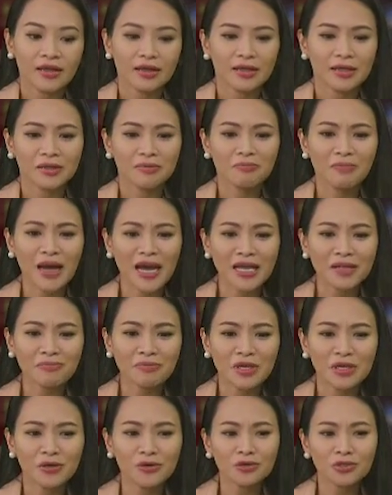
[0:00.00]
it might
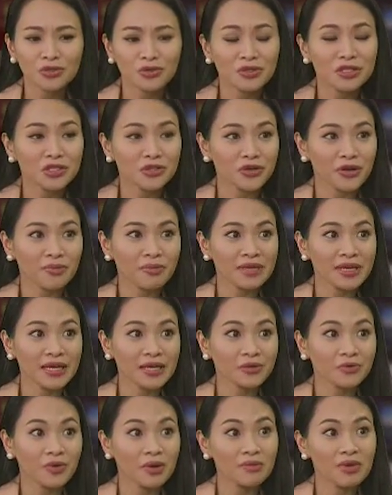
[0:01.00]
be used to
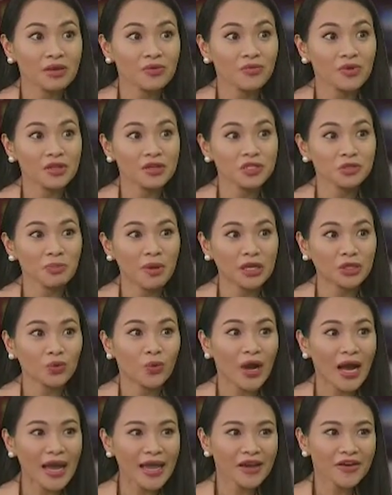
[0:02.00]
discriminate women with respect to
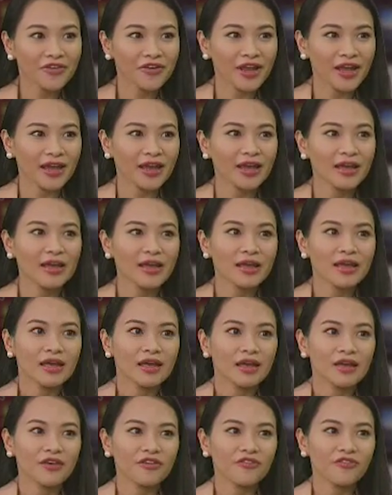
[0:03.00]
hiring
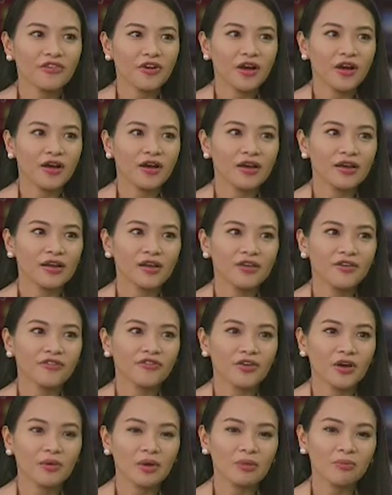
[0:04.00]
if
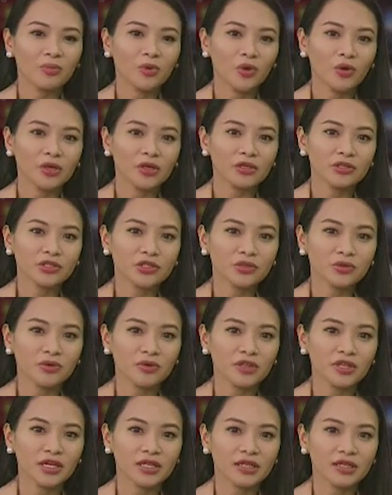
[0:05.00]
employers know
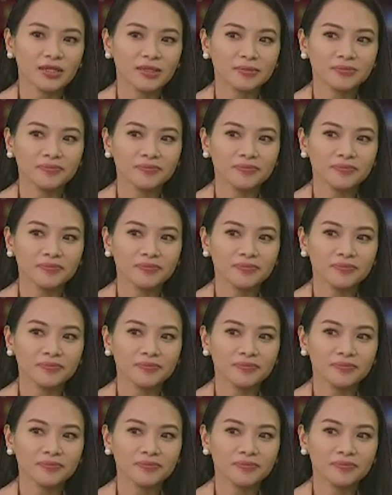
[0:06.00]
that